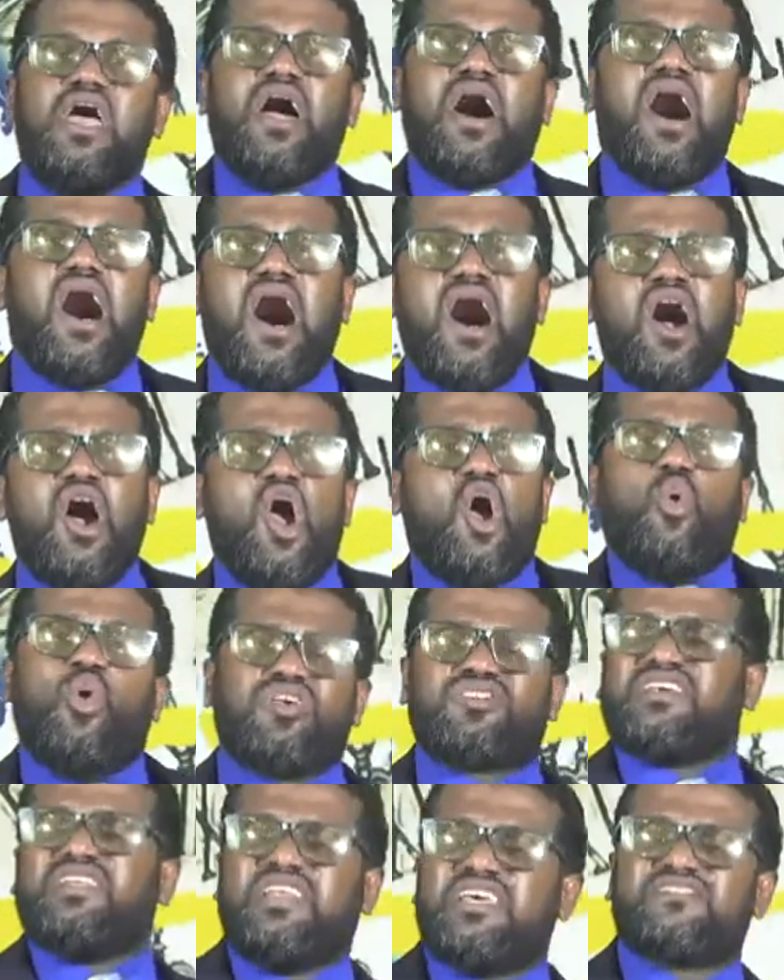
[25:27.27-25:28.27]
uh,
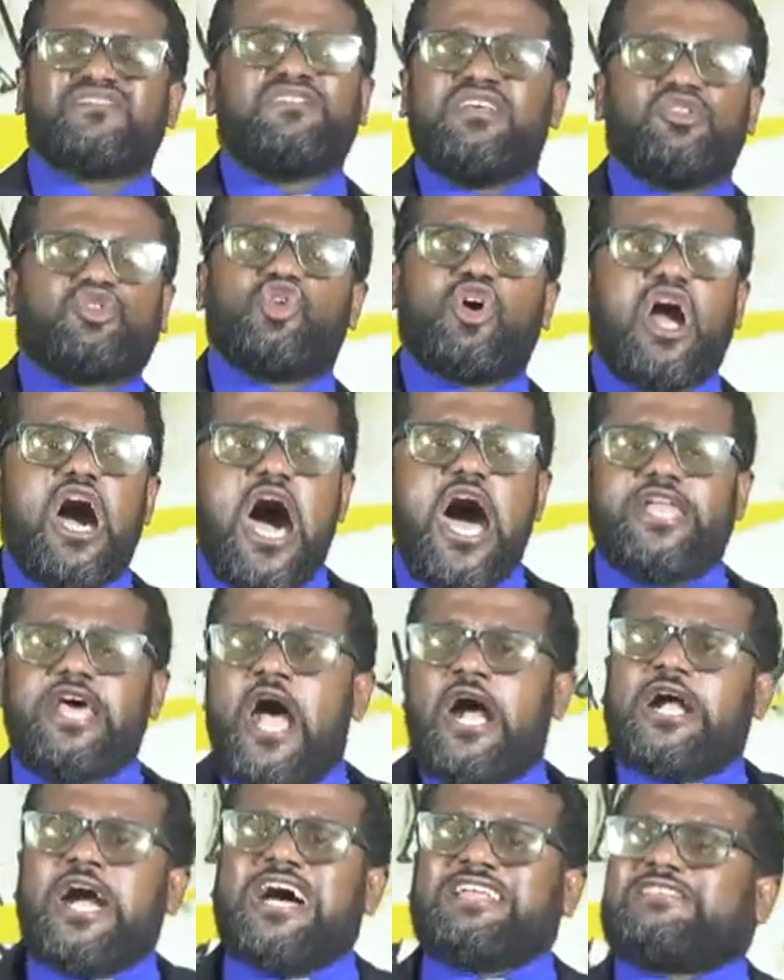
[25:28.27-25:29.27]
wasn't listening to God,
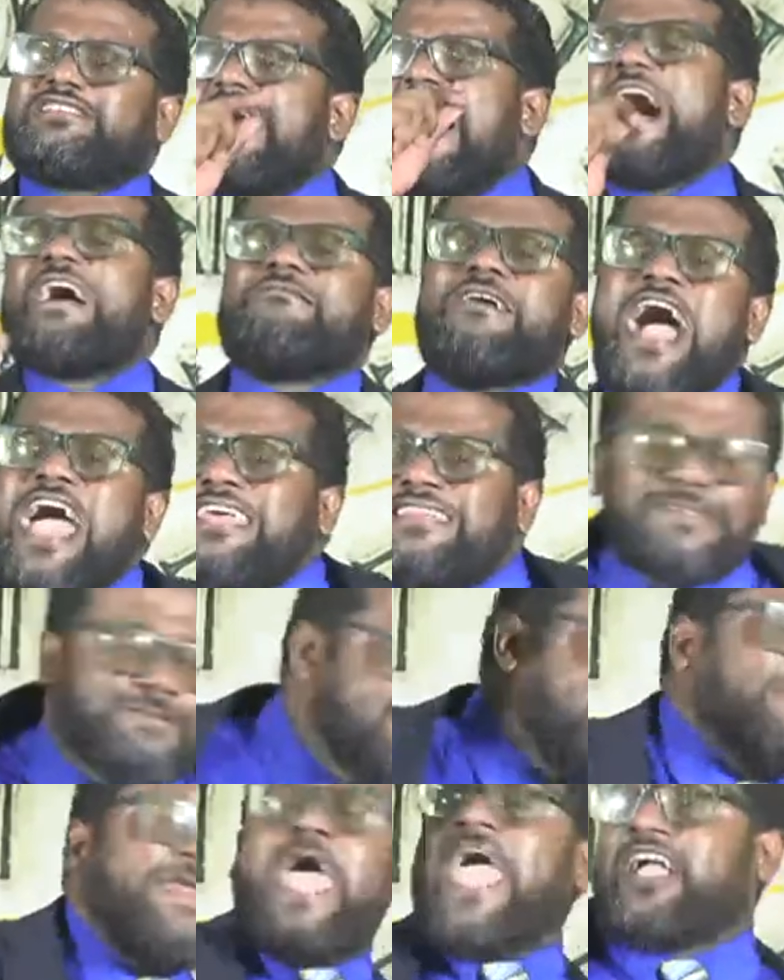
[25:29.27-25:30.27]
God said, all right,
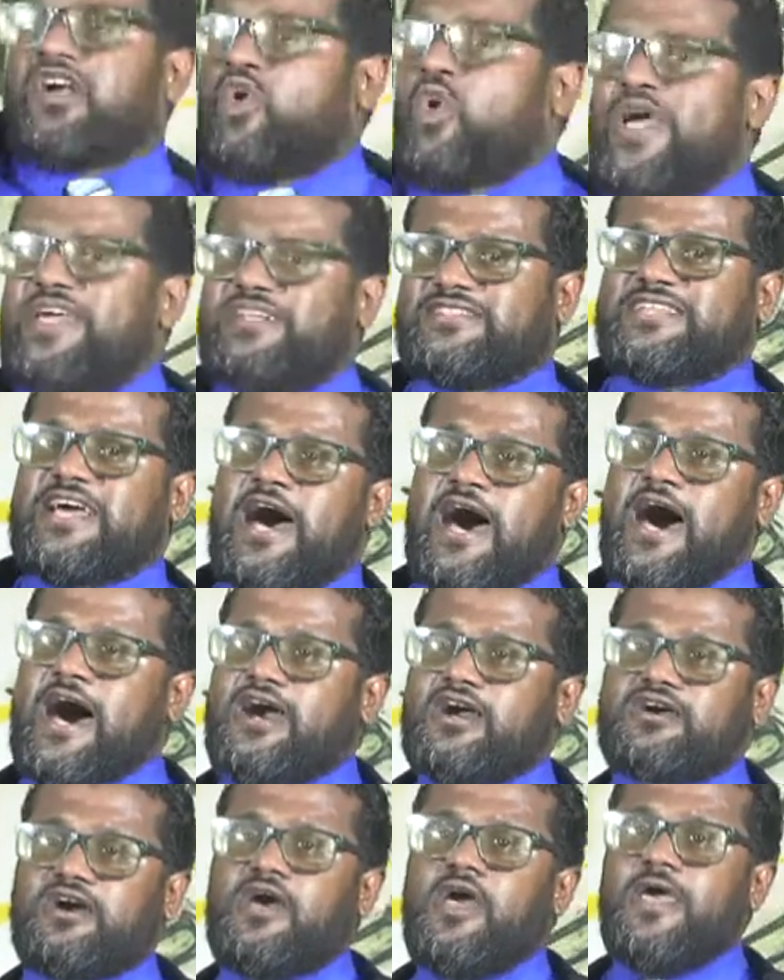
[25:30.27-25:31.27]
take away your
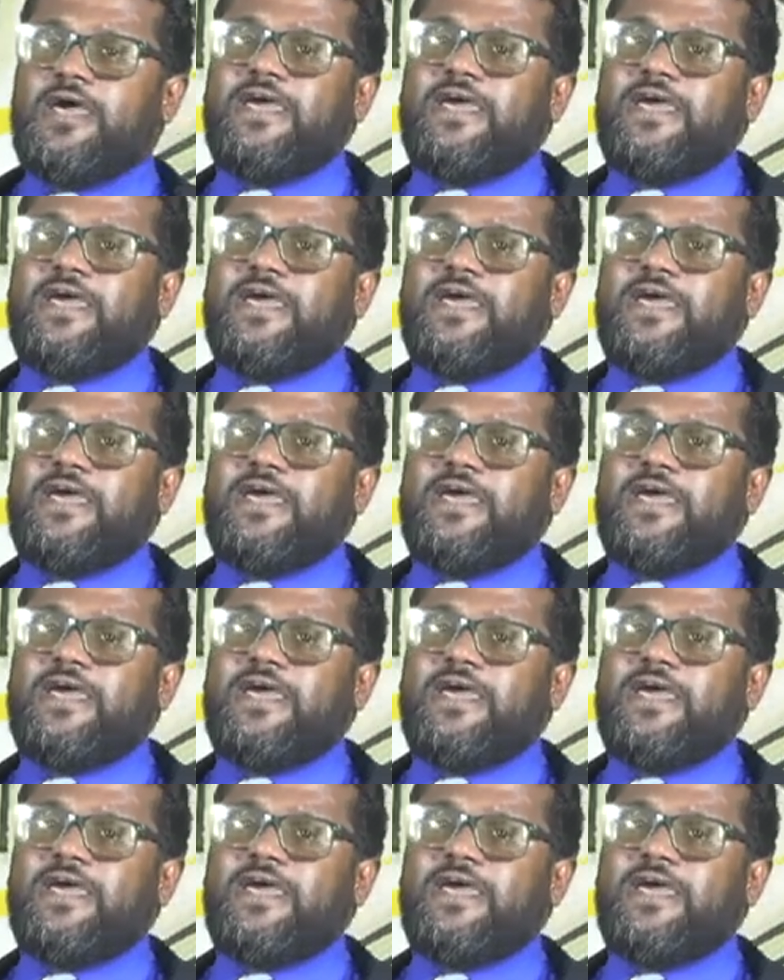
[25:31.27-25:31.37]
talk.